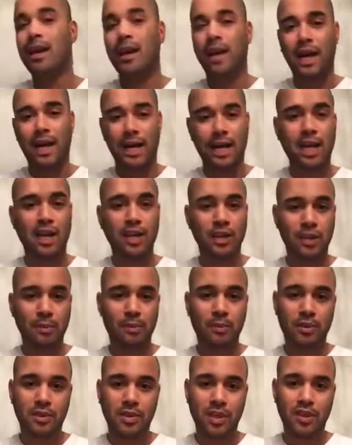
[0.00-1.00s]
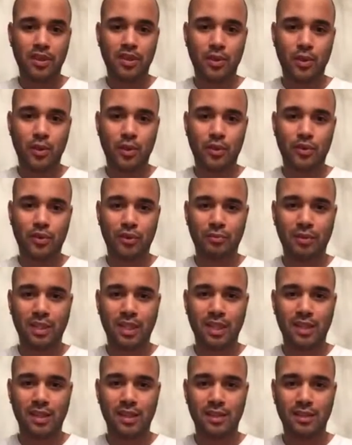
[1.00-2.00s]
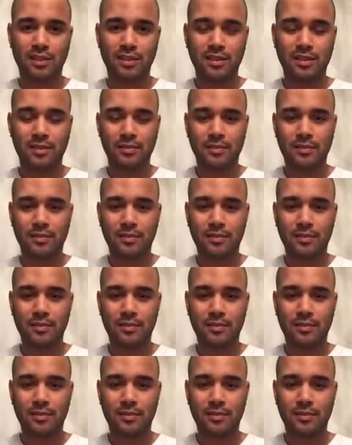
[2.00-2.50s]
I got a deportation order from the Netherlands.